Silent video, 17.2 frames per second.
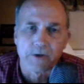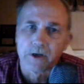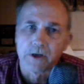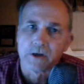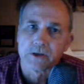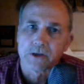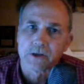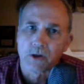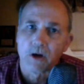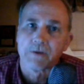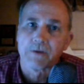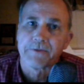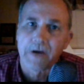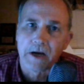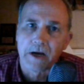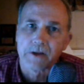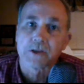years ago our
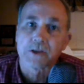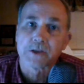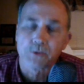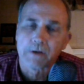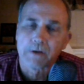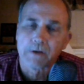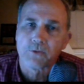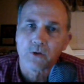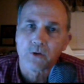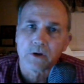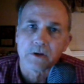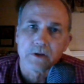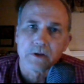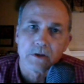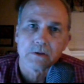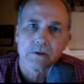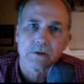fathers brought
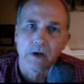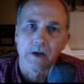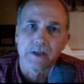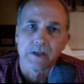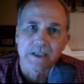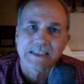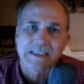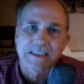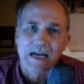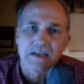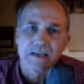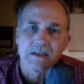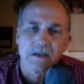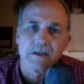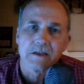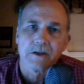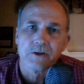forth on this
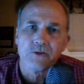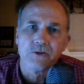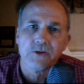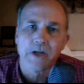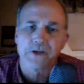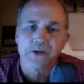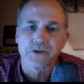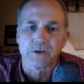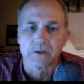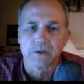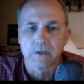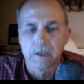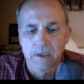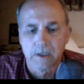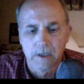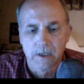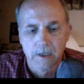continent a new nation.
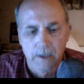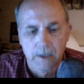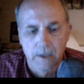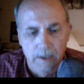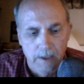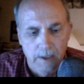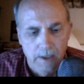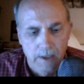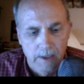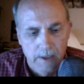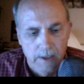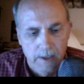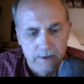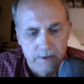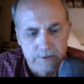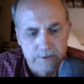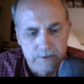
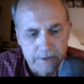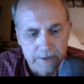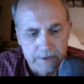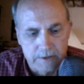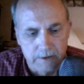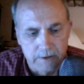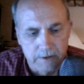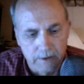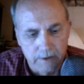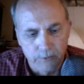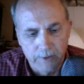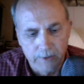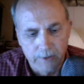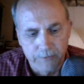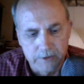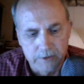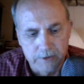So that's the
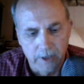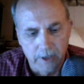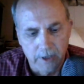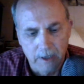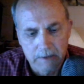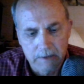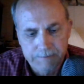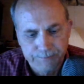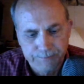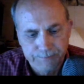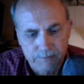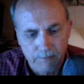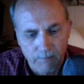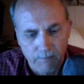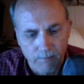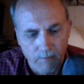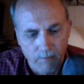reference there.
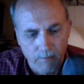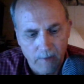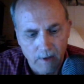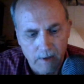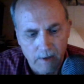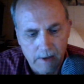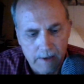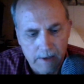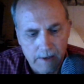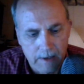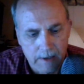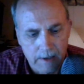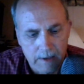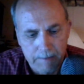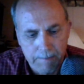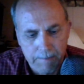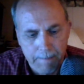
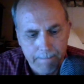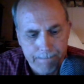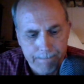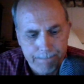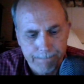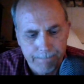My